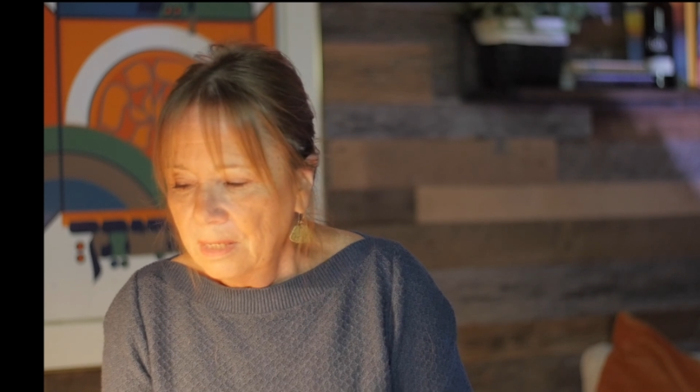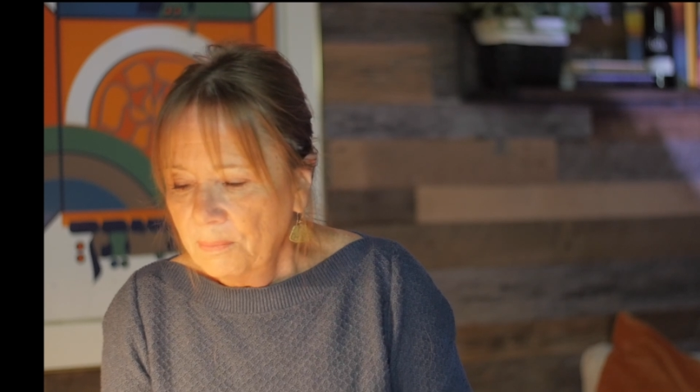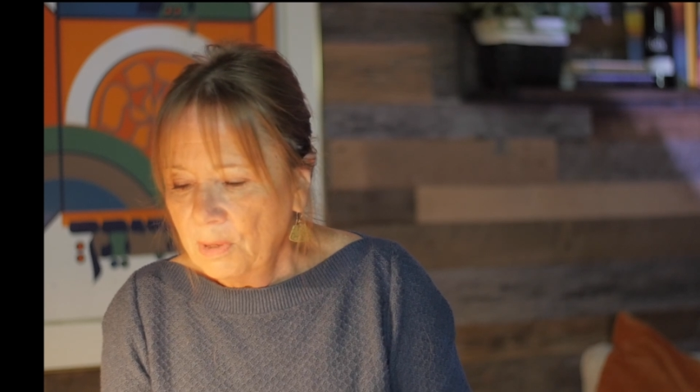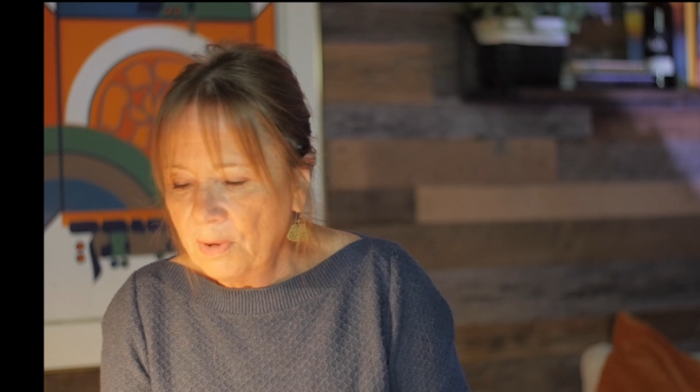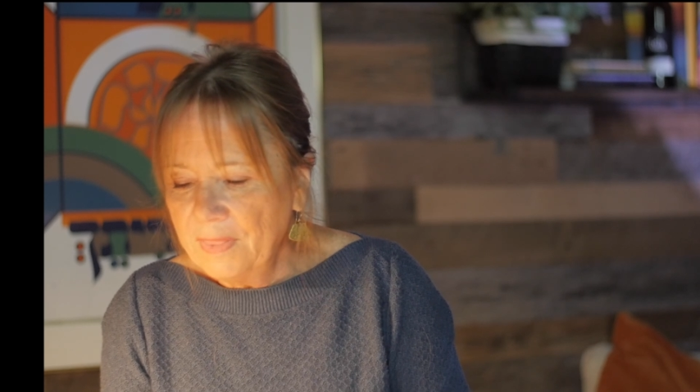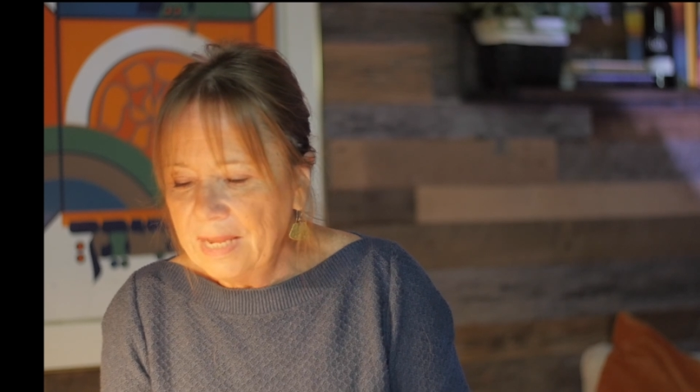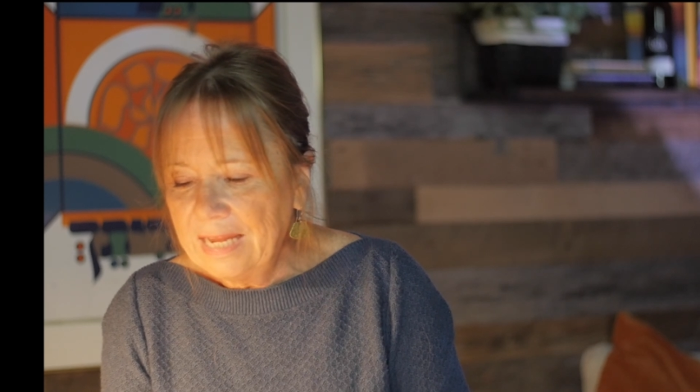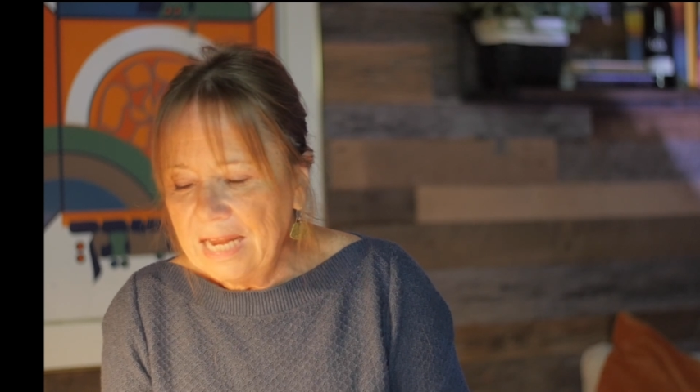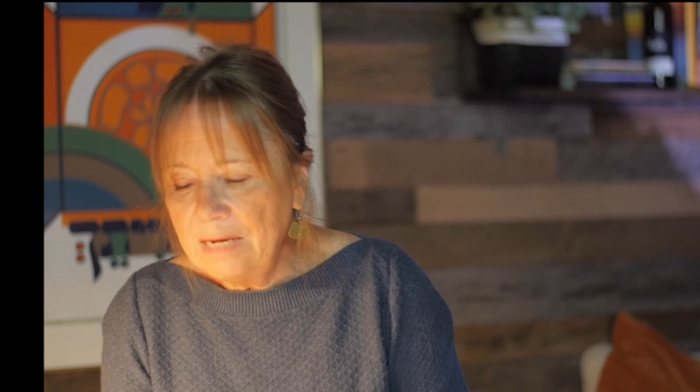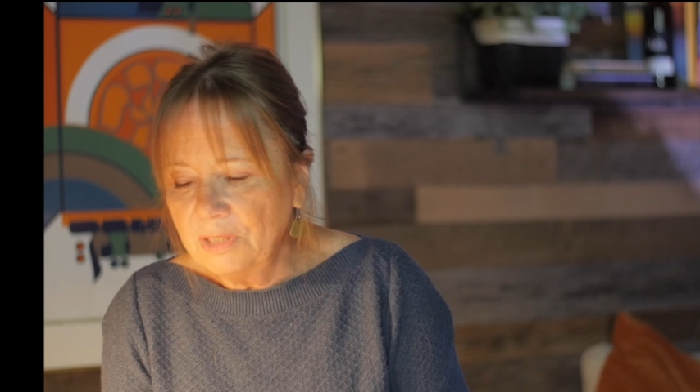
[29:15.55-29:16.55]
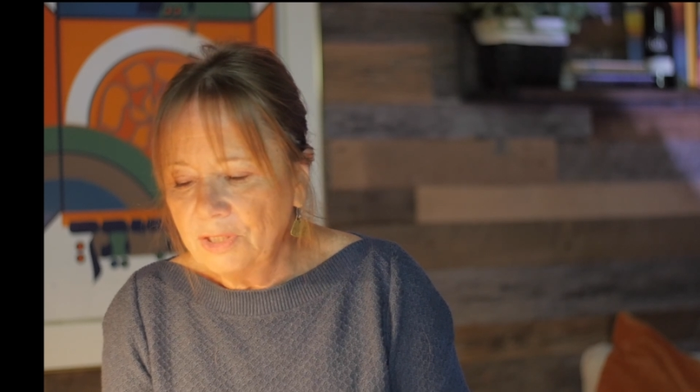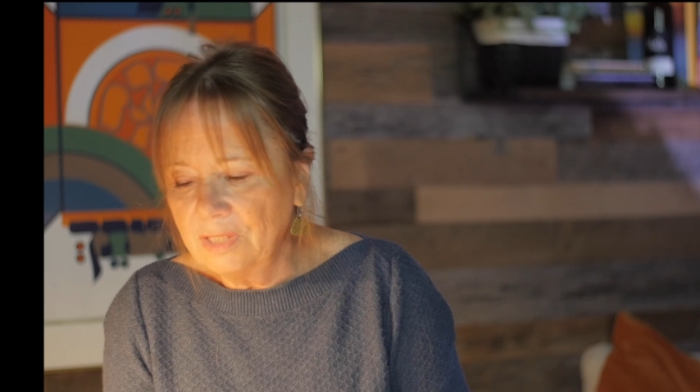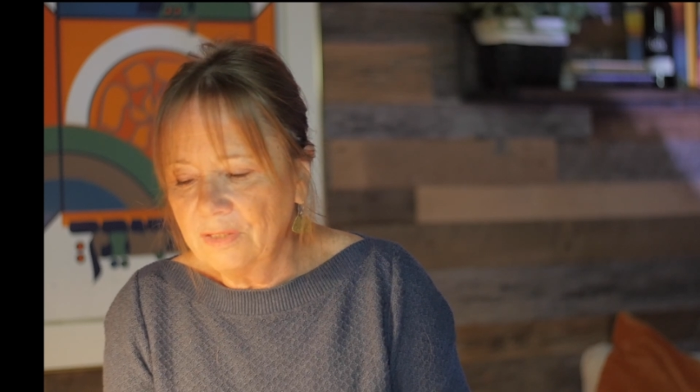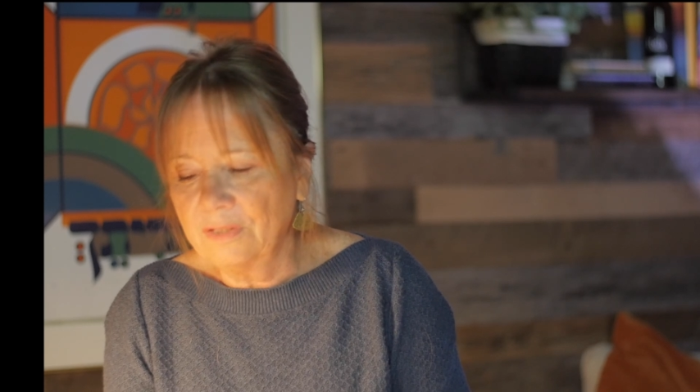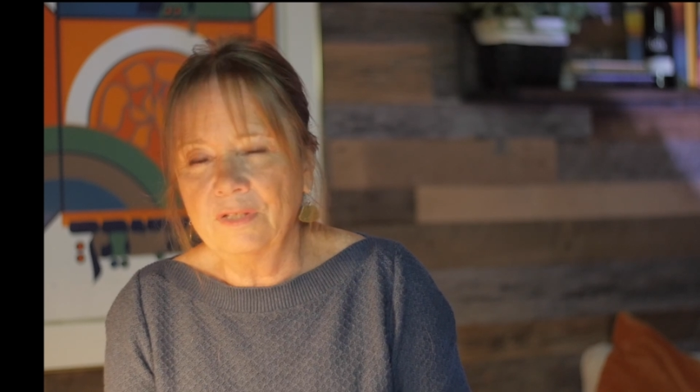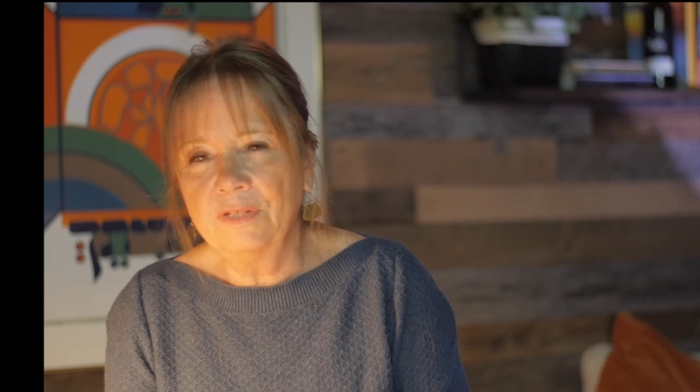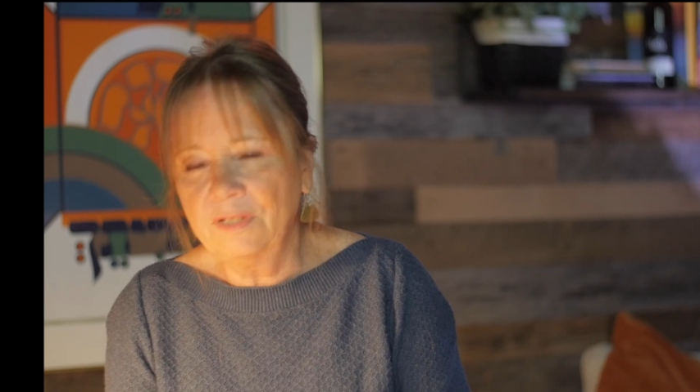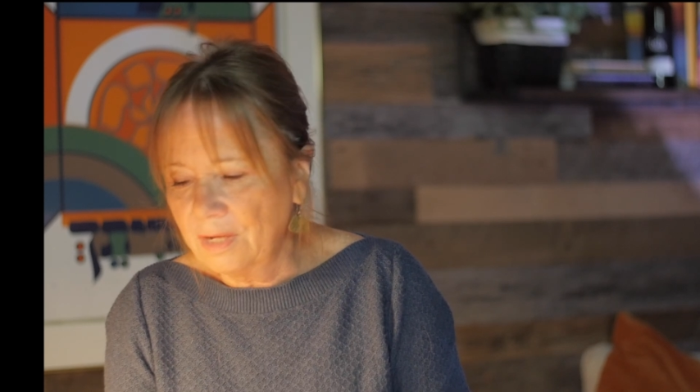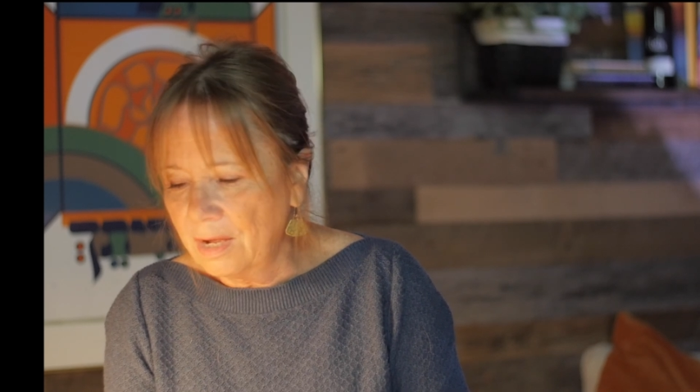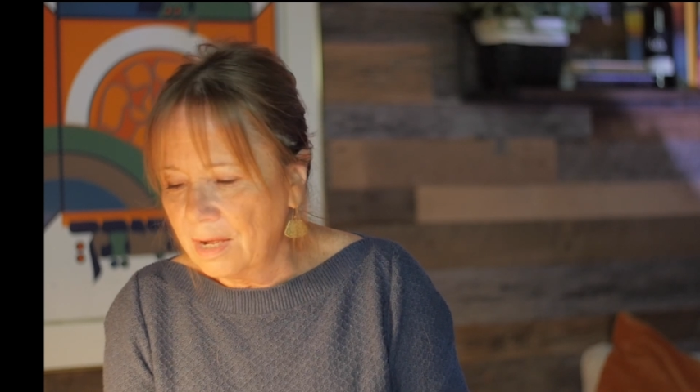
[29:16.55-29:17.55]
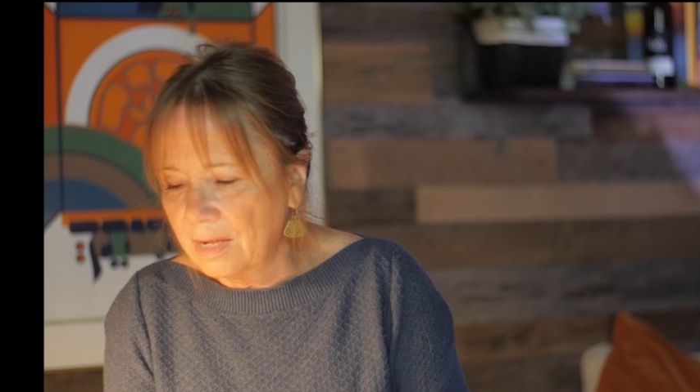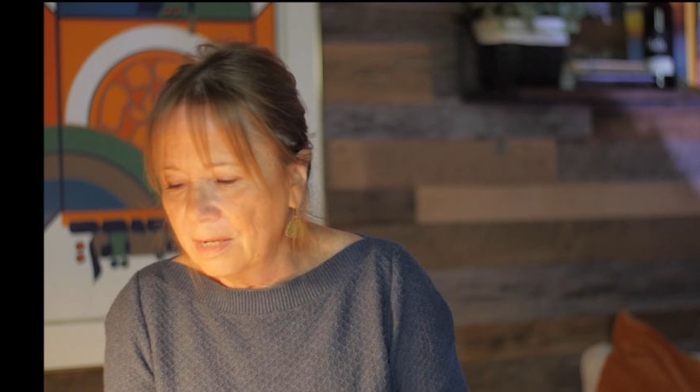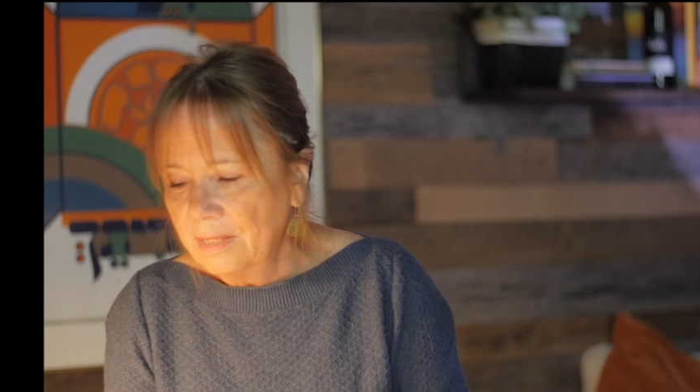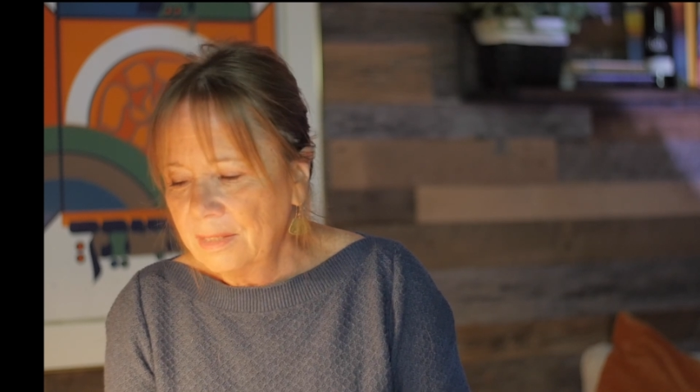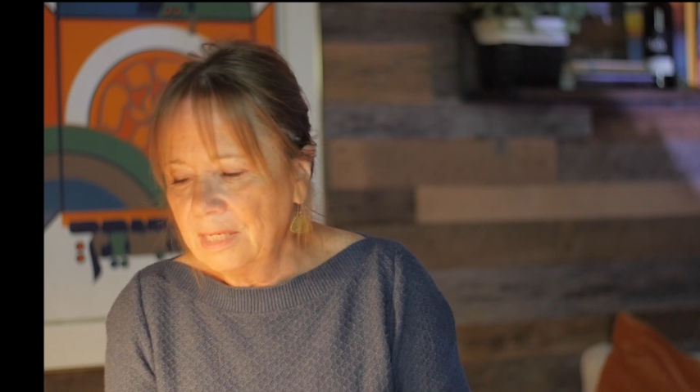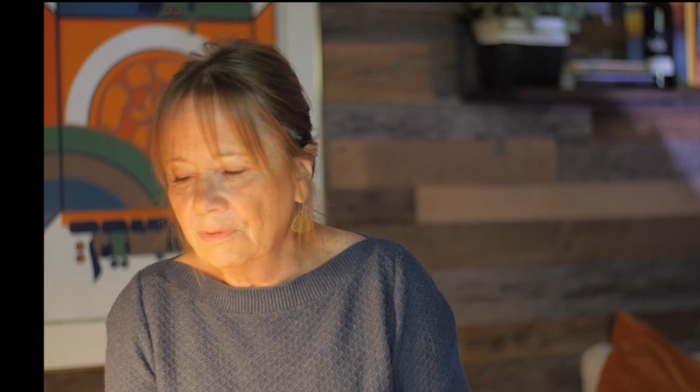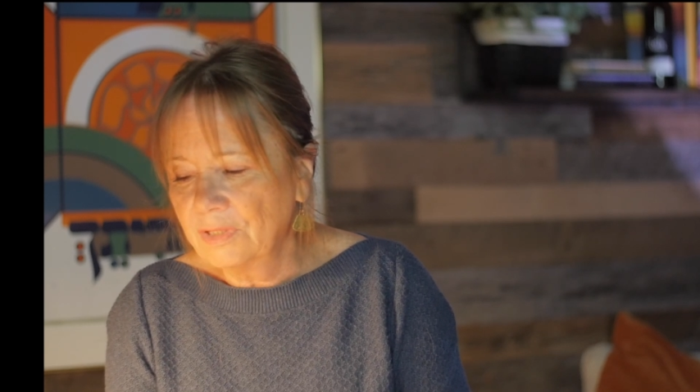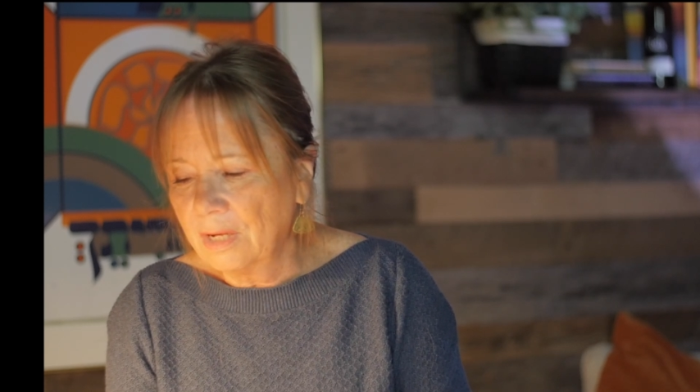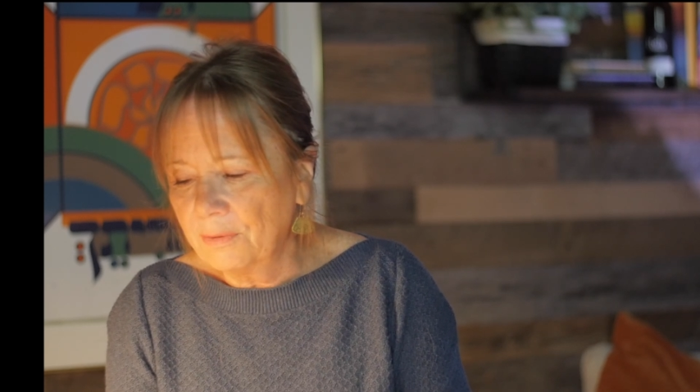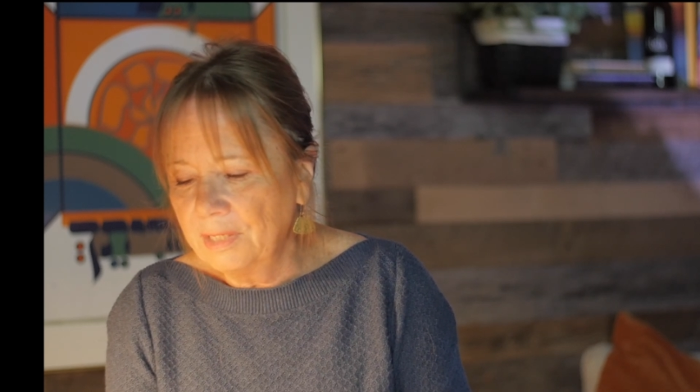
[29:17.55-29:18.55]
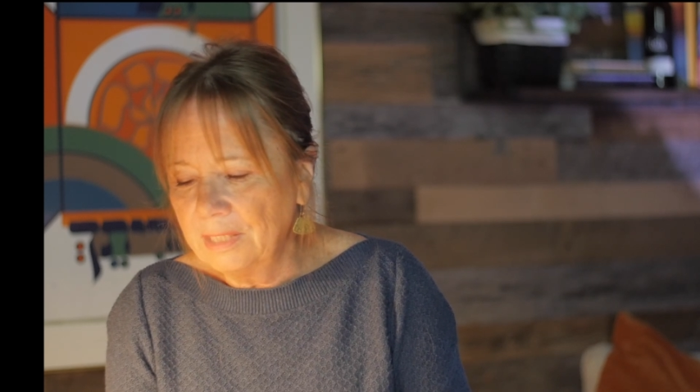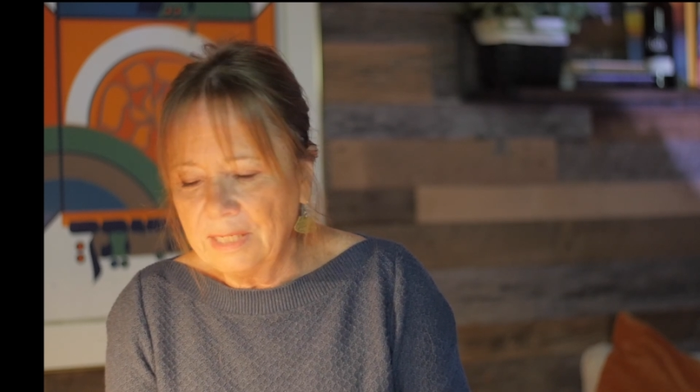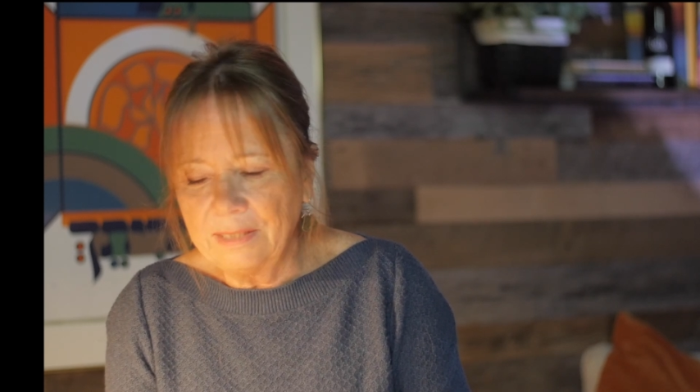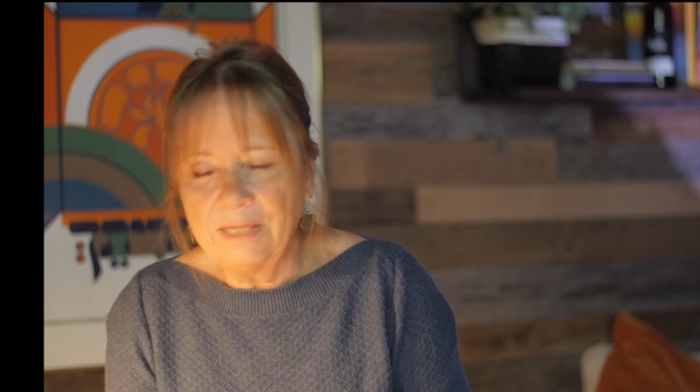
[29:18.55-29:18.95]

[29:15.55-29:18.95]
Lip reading: But when they came to Jesus and saw that he was already dead,